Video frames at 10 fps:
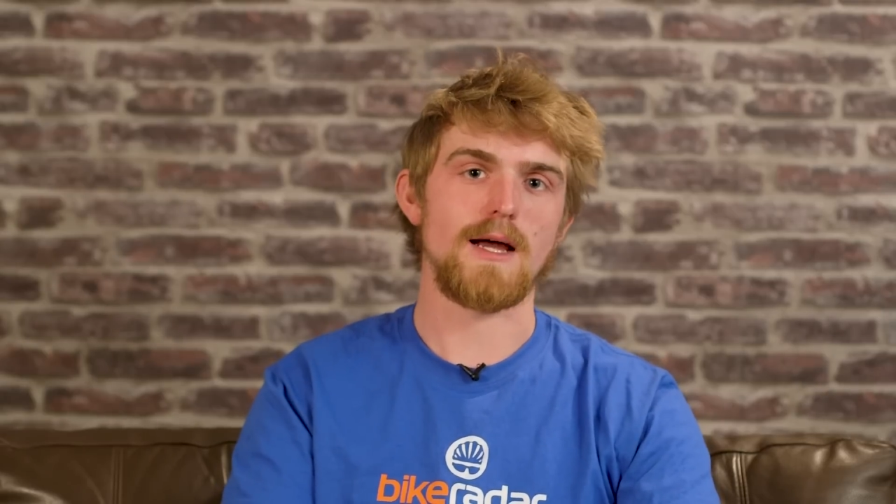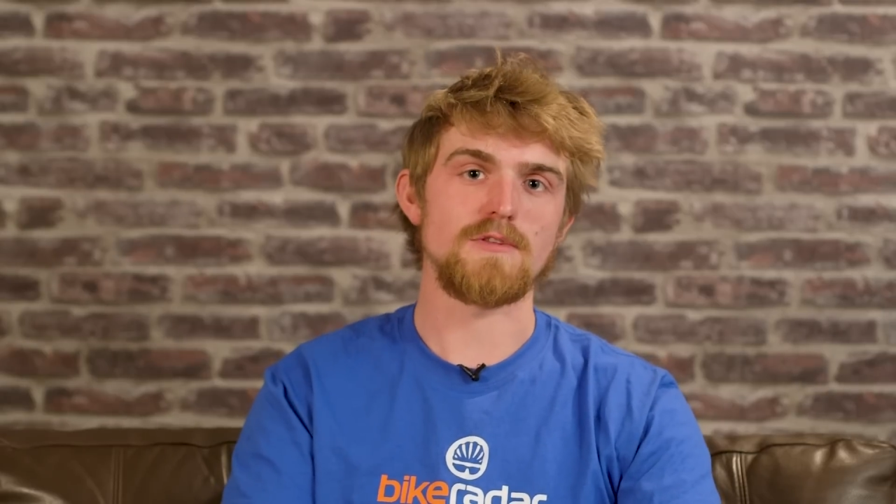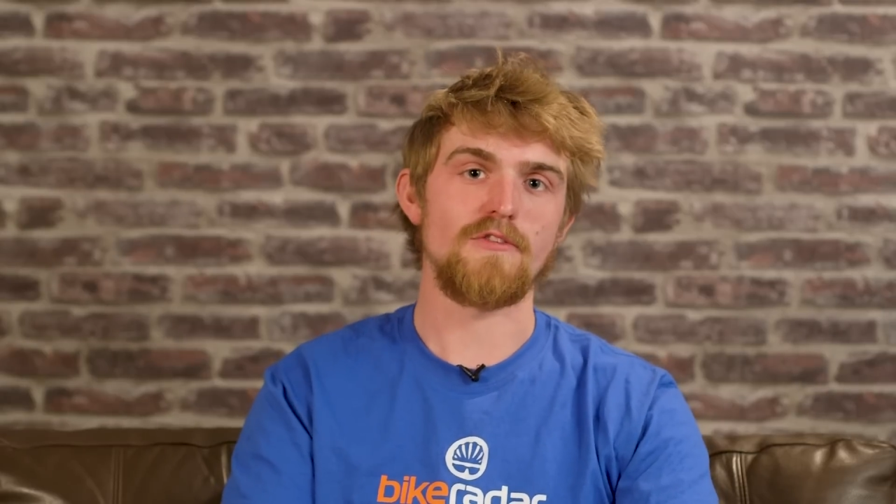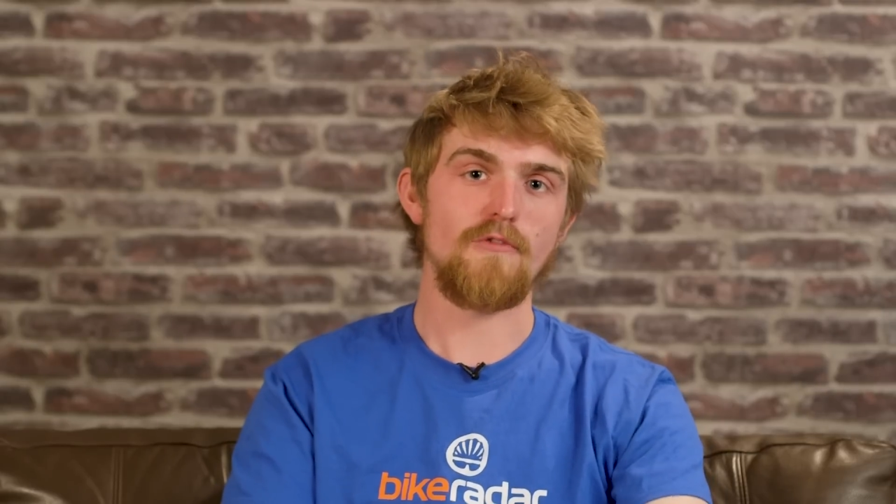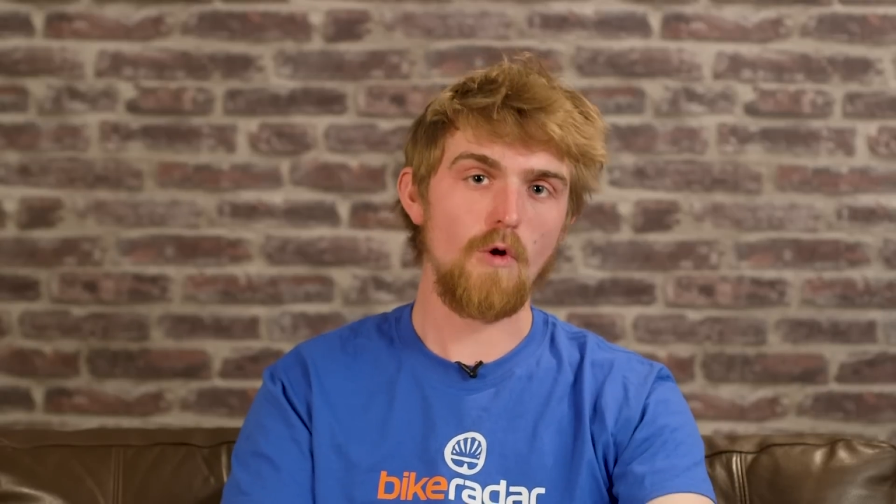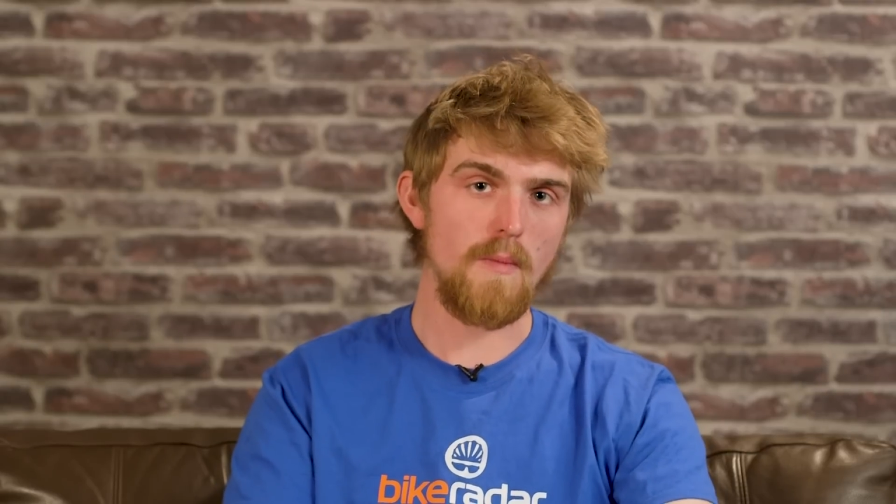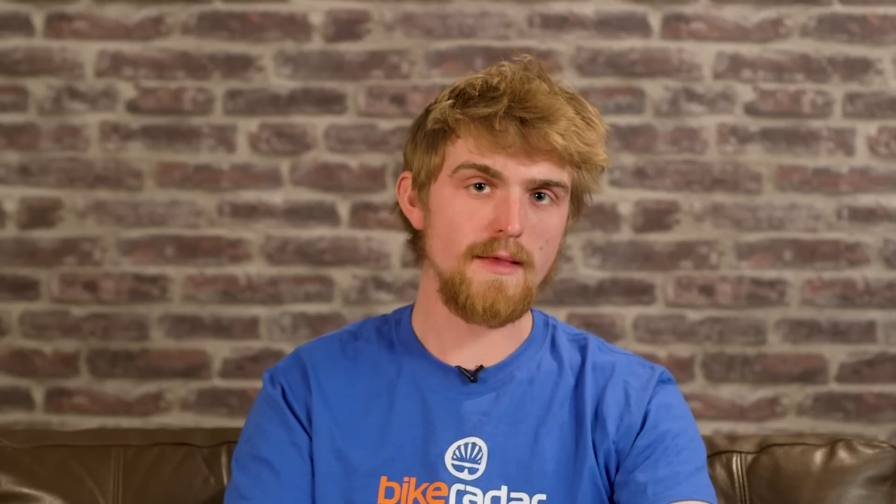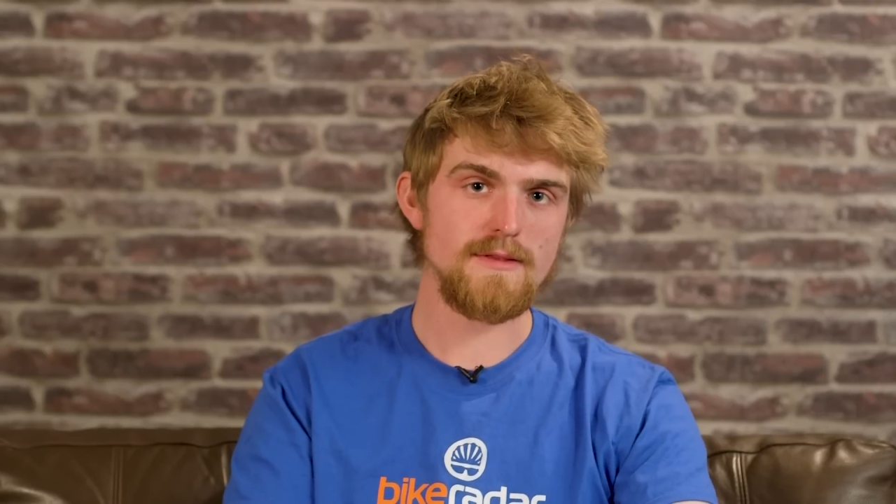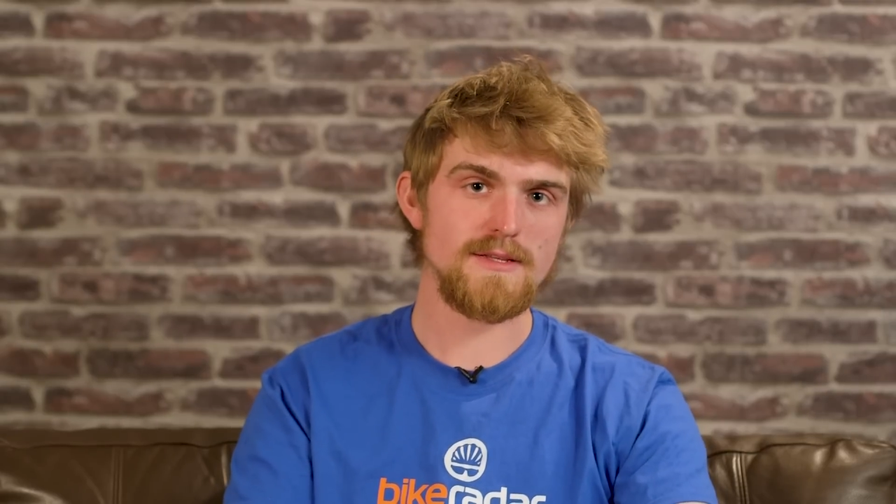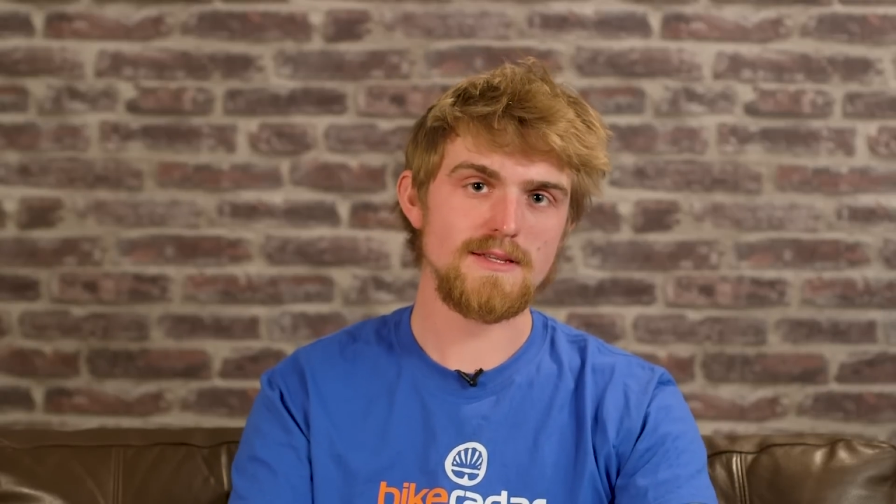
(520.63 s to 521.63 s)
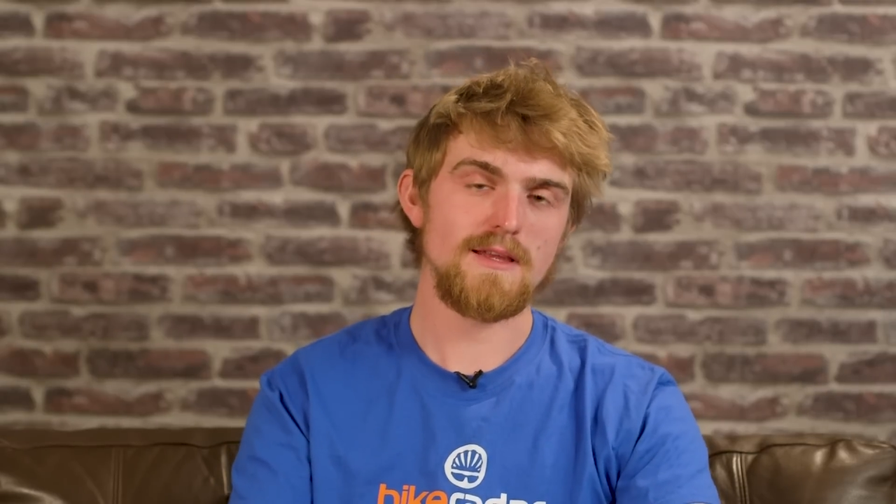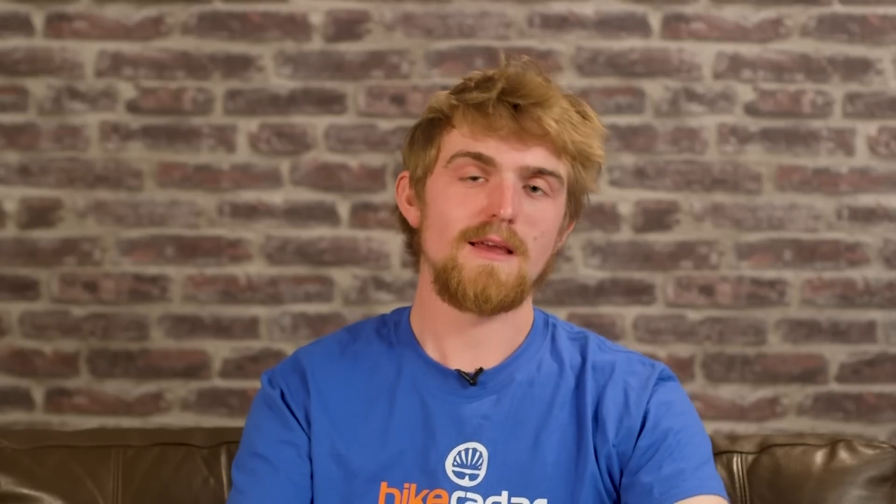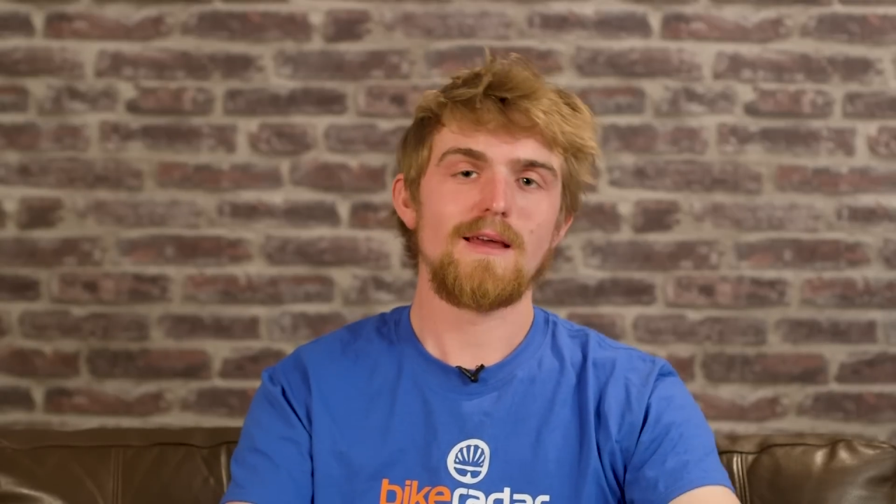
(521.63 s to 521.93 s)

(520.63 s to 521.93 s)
up to 4 months,